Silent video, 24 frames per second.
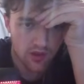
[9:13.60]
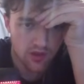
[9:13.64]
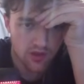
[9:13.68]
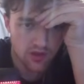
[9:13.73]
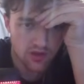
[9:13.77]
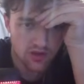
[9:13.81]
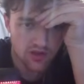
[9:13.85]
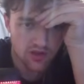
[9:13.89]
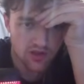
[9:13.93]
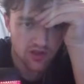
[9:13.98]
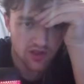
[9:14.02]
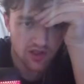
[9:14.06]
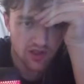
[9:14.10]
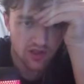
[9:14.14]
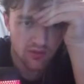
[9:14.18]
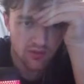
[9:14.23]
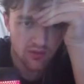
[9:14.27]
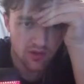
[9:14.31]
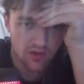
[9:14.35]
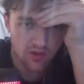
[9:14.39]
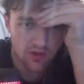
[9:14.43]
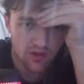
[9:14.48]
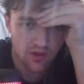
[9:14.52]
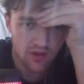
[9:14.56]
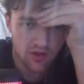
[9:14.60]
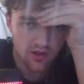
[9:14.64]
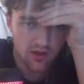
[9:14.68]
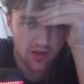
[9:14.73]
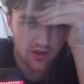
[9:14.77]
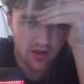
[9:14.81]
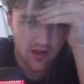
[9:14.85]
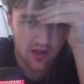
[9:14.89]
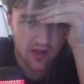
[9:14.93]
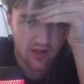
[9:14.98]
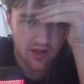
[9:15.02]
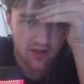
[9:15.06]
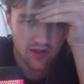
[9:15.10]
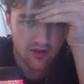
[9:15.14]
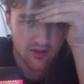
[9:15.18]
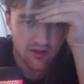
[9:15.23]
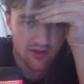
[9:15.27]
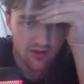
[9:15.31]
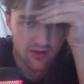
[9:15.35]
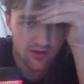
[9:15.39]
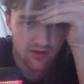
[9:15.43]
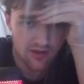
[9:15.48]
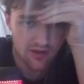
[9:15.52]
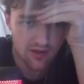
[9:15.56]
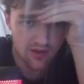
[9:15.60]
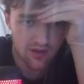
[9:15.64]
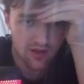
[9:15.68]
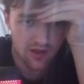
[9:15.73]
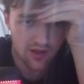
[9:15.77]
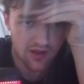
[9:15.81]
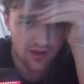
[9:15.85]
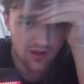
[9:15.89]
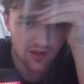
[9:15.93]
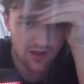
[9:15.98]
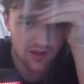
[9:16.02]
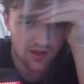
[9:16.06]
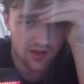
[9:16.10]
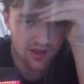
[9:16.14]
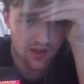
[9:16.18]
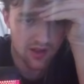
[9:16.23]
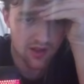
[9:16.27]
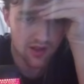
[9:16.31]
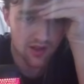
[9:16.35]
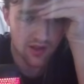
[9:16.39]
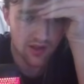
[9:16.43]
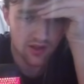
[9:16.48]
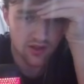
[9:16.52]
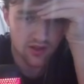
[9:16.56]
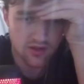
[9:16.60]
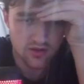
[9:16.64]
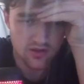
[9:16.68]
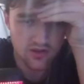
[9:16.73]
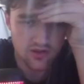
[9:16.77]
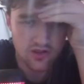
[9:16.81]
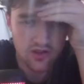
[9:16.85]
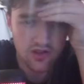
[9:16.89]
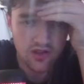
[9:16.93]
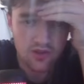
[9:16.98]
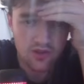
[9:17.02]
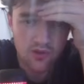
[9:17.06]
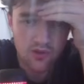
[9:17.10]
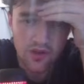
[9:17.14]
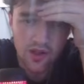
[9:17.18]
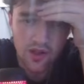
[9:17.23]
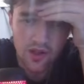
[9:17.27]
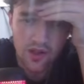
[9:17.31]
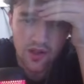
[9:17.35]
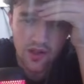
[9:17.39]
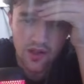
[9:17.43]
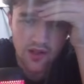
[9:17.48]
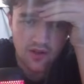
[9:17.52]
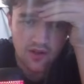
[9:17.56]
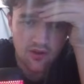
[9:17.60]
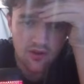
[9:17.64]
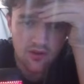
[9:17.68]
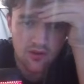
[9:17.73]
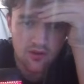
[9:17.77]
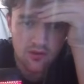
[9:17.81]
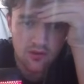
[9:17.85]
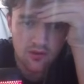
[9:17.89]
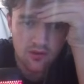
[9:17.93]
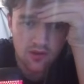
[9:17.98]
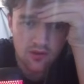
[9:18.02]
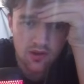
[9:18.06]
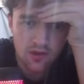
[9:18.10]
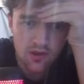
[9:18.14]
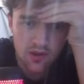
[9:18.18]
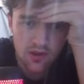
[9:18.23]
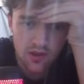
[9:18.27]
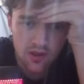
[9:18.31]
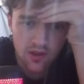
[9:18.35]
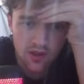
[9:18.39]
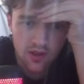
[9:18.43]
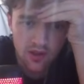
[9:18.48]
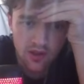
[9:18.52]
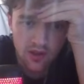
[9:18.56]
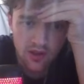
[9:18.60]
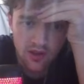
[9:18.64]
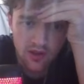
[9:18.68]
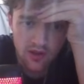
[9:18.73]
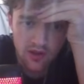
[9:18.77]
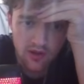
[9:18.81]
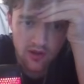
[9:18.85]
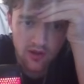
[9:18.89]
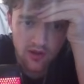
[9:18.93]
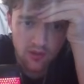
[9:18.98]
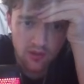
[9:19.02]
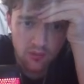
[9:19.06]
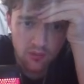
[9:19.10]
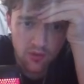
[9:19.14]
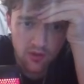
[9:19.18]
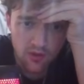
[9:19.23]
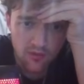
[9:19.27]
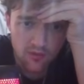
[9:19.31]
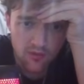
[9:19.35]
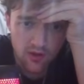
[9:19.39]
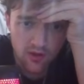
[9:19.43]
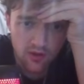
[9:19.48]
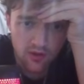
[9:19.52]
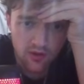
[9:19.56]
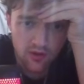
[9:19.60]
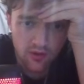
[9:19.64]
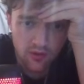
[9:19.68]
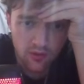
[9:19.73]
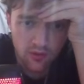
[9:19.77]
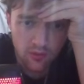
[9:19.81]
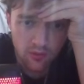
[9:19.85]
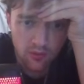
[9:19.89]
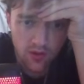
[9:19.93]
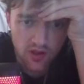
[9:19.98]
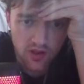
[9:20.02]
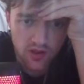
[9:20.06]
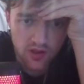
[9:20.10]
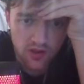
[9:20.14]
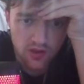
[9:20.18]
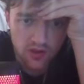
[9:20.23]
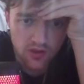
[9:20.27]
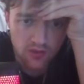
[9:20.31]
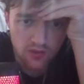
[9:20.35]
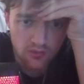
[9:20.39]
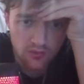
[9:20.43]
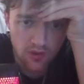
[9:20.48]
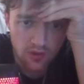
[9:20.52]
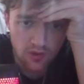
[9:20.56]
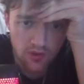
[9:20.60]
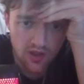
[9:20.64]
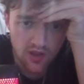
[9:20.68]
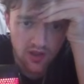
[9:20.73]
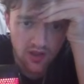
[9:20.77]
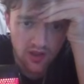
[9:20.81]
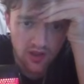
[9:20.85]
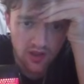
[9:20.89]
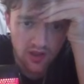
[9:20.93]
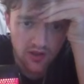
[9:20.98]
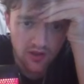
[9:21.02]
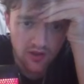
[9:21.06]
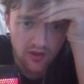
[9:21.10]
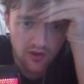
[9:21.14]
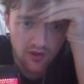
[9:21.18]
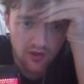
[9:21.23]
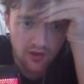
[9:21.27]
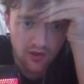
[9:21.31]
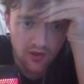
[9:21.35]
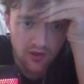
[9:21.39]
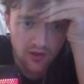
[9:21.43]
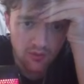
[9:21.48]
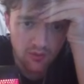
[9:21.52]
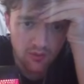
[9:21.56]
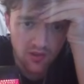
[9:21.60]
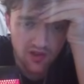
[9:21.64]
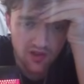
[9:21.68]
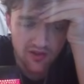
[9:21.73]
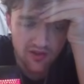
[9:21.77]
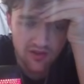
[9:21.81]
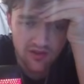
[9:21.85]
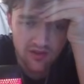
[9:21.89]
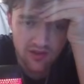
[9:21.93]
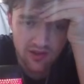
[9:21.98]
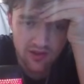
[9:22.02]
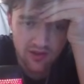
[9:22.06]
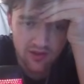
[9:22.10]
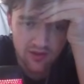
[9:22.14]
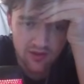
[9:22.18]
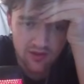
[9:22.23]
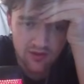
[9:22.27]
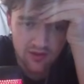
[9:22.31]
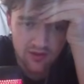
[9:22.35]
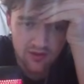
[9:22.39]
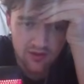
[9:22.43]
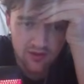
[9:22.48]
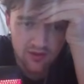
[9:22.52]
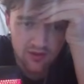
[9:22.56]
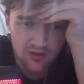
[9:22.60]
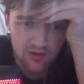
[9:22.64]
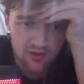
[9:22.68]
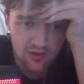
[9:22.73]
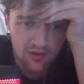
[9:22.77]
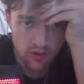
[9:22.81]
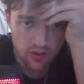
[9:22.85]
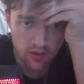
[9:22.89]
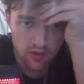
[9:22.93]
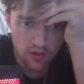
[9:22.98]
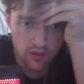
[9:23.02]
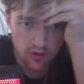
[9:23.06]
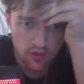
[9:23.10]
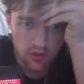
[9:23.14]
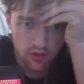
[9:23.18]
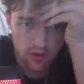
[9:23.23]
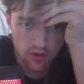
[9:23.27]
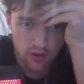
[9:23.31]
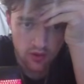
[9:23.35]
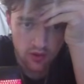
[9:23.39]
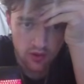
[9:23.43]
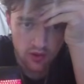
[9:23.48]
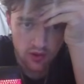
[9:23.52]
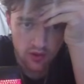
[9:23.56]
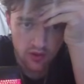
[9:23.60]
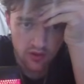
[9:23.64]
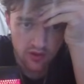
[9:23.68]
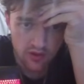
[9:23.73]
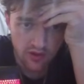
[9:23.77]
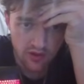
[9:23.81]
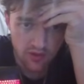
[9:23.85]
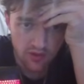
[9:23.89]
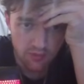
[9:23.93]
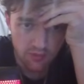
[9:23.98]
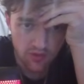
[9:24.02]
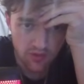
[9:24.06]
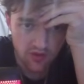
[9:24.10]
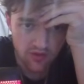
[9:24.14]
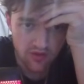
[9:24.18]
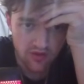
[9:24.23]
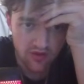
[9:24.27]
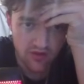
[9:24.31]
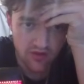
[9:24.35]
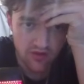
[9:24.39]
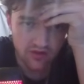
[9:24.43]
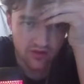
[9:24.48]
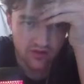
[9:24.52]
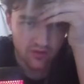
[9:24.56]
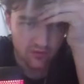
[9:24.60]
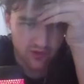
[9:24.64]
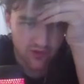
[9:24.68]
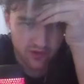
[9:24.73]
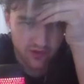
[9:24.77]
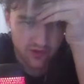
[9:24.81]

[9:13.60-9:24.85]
just take with the knight, correct? Yeah, he can just take with the knight, so that move doesn't do much. Maybe knight b6. Knight b6, I want to